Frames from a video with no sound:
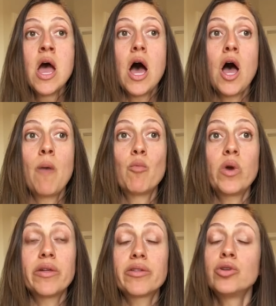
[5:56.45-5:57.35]
um,
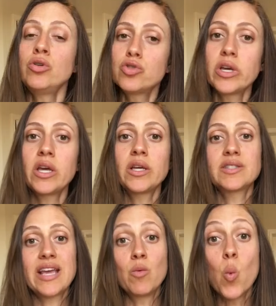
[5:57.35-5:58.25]
with nutrients
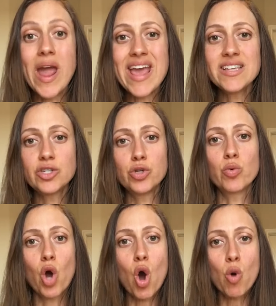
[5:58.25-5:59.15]
and ways to
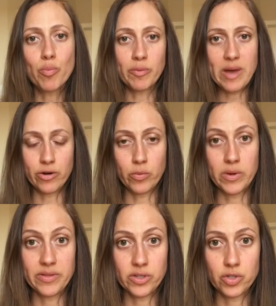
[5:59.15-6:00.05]
cope better
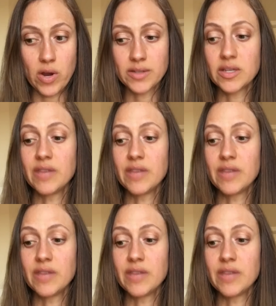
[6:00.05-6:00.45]
with this stress.